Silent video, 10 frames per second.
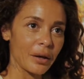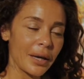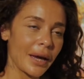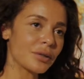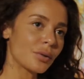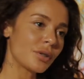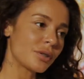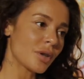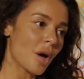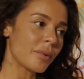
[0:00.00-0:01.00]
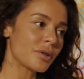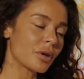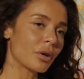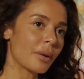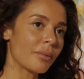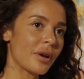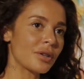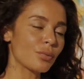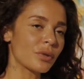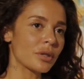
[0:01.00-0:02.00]
Yeah, so it's Sap, it's a
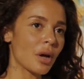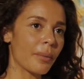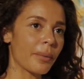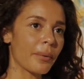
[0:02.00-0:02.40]
collaboration with Sap.